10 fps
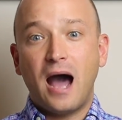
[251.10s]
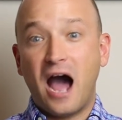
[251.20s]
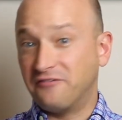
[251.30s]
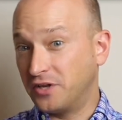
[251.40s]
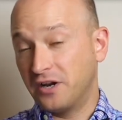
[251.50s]

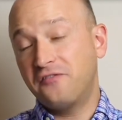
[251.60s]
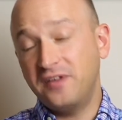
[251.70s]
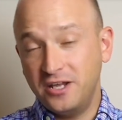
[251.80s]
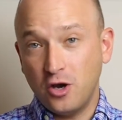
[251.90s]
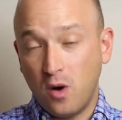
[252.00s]
I've done a
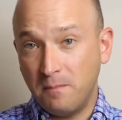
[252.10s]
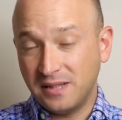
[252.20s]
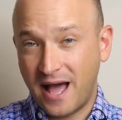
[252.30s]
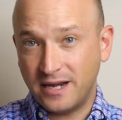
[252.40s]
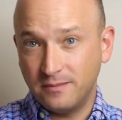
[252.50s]
video on
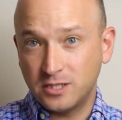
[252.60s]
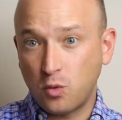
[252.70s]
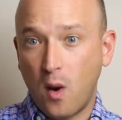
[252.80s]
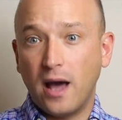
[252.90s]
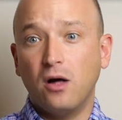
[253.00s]
platinum as
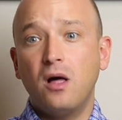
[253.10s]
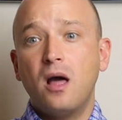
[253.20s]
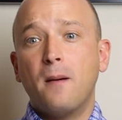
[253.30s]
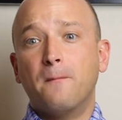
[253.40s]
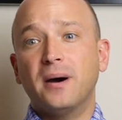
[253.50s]

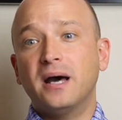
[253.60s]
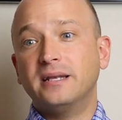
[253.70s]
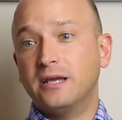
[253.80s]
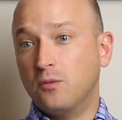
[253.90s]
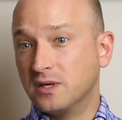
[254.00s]
well,
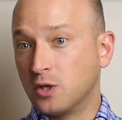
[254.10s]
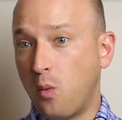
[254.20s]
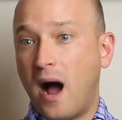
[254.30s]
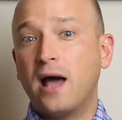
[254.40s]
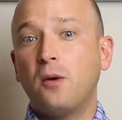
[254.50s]
but it was a
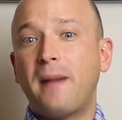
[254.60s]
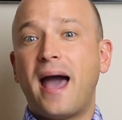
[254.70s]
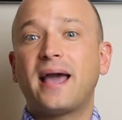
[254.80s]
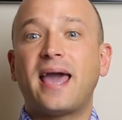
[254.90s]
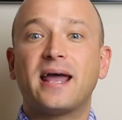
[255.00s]
while
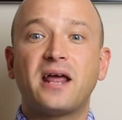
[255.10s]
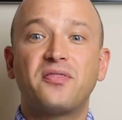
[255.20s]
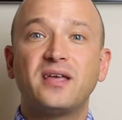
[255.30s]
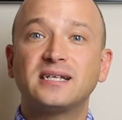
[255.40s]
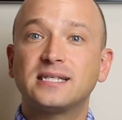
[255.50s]
back, and I
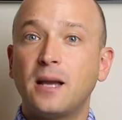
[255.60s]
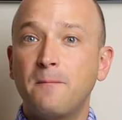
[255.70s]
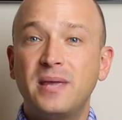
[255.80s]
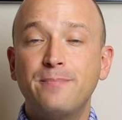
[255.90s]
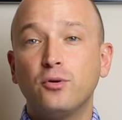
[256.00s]
think
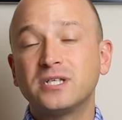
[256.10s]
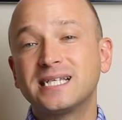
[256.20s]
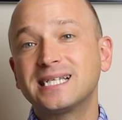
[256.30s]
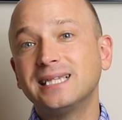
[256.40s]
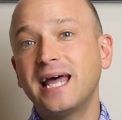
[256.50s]
some people
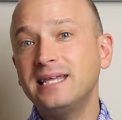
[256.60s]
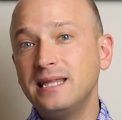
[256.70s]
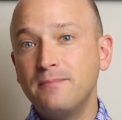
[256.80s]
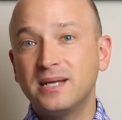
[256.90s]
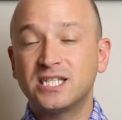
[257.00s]

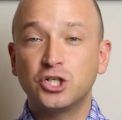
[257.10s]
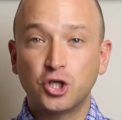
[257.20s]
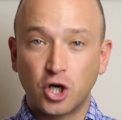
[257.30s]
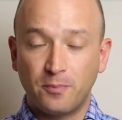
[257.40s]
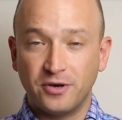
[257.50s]
slightly
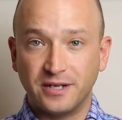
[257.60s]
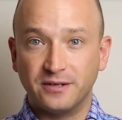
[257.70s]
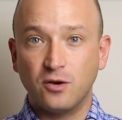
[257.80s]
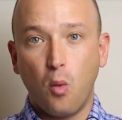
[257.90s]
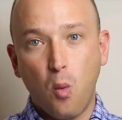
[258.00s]

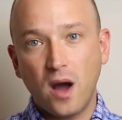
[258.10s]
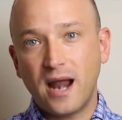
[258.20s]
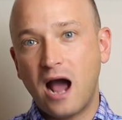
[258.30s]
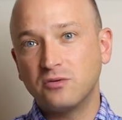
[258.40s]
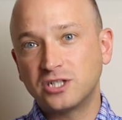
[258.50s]
misinterpreted what
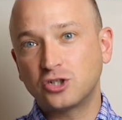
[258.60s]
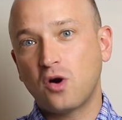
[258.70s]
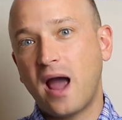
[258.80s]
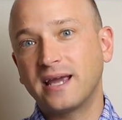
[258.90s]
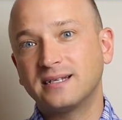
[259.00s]
I was
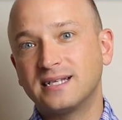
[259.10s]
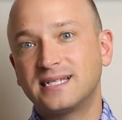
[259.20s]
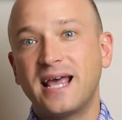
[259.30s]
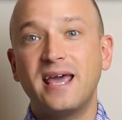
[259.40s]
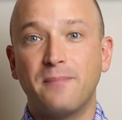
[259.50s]
trying to
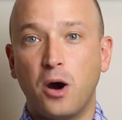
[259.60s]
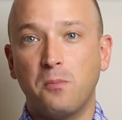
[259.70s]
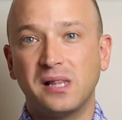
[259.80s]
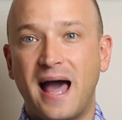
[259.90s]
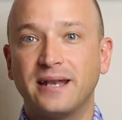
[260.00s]
say
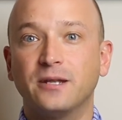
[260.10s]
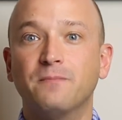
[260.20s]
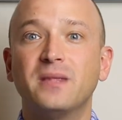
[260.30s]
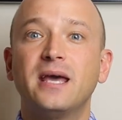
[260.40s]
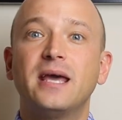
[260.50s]
about
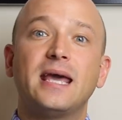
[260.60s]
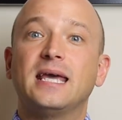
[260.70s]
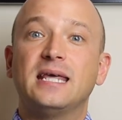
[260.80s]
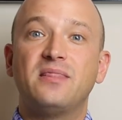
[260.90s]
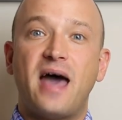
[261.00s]
platinum
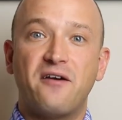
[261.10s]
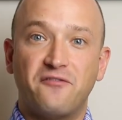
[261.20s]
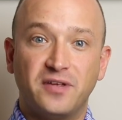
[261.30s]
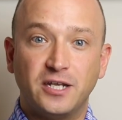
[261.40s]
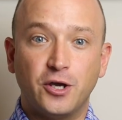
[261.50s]
in
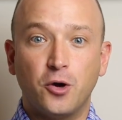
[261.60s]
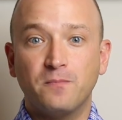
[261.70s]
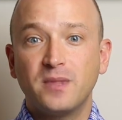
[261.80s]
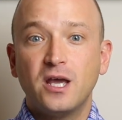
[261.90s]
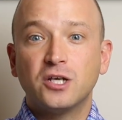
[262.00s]
that
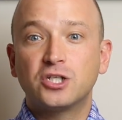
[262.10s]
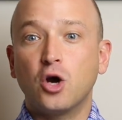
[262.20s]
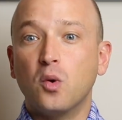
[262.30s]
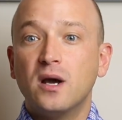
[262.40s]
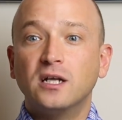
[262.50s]
video.
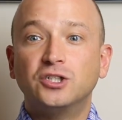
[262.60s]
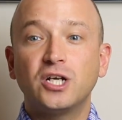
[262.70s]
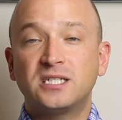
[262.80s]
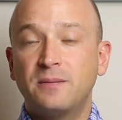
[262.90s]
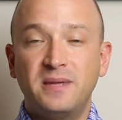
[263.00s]
So,
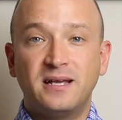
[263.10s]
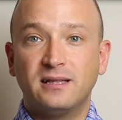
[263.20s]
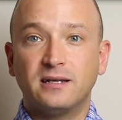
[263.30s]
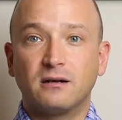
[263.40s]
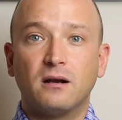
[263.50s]
just to be
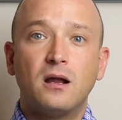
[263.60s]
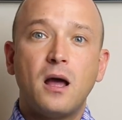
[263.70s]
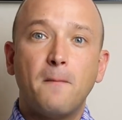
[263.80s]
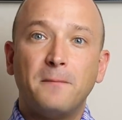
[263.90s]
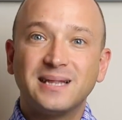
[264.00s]
clear,
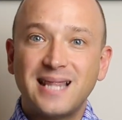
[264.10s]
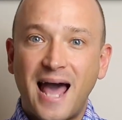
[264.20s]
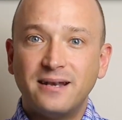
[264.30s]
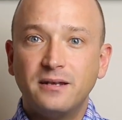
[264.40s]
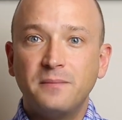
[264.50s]

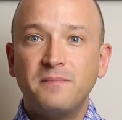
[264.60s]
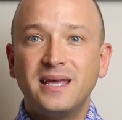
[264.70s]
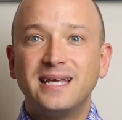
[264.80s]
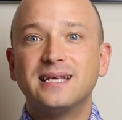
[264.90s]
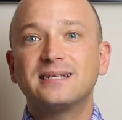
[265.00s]

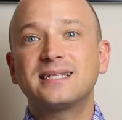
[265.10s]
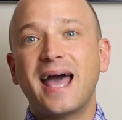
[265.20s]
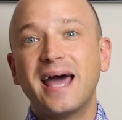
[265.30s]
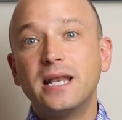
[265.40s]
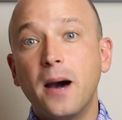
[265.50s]
platinum is
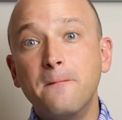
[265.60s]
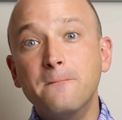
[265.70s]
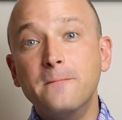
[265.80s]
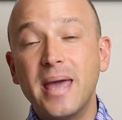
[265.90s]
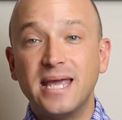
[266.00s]
an
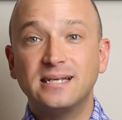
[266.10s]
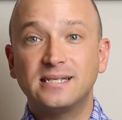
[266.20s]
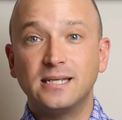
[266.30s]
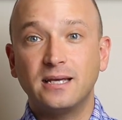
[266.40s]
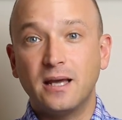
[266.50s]

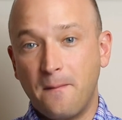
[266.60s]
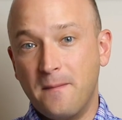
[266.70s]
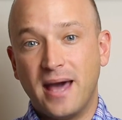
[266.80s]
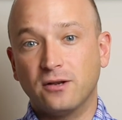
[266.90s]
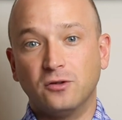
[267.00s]
amazing
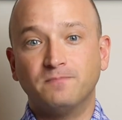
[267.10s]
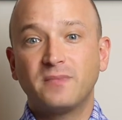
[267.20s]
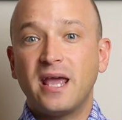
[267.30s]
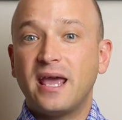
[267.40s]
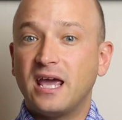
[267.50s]
metal.
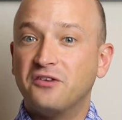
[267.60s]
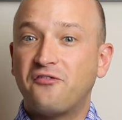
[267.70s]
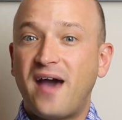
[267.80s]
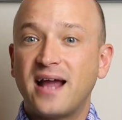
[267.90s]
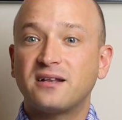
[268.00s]
In
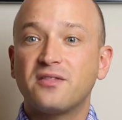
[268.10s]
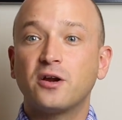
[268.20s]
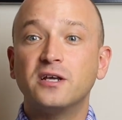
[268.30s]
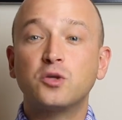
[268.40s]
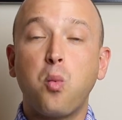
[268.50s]
fact,
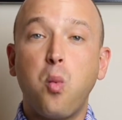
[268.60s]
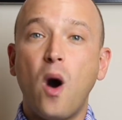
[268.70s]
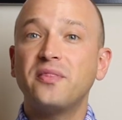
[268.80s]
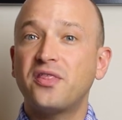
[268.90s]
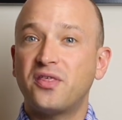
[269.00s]
there is
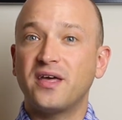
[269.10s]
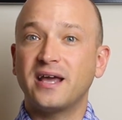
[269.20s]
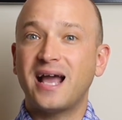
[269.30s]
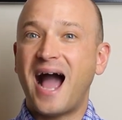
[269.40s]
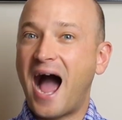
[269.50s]
one
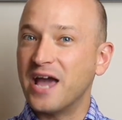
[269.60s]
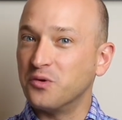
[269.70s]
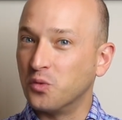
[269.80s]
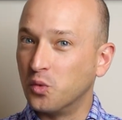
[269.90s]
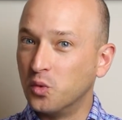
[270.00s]
thing I
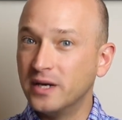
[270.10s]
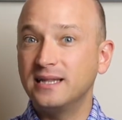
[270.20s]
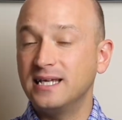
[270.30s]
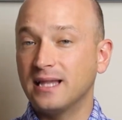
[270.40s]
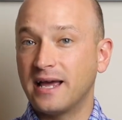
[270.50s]

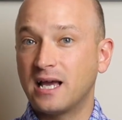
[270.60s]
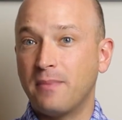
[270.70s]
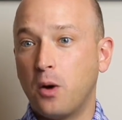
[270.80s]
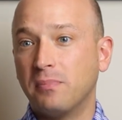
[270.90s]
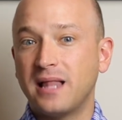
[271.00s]
really like
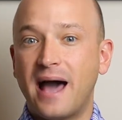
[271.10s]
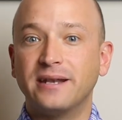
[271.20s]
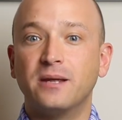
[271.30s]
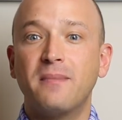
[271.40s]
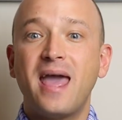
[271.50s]
about
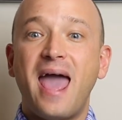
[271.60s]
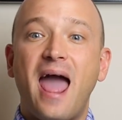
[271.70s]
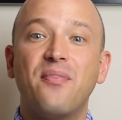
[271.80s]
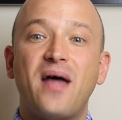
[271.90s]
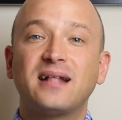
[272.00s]
platinum,
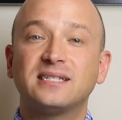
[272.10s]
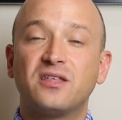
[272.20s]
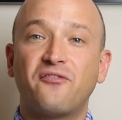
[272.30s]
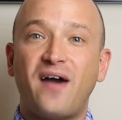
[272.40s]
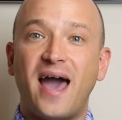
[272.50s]
and that's
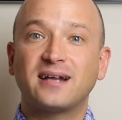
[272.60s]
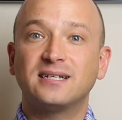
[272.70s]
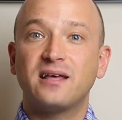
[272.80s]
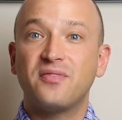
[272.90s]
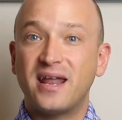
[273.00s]
the
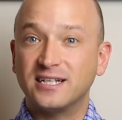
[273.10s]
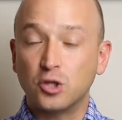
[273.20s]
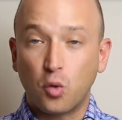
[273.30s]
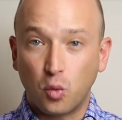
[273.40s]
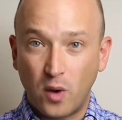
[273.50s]
fact that
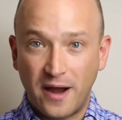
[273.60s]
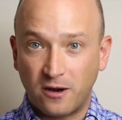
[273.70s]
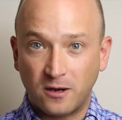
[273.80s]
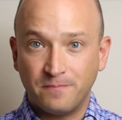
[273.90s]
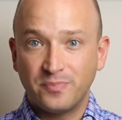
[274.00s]
it's
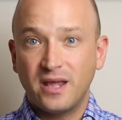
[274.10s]
rare.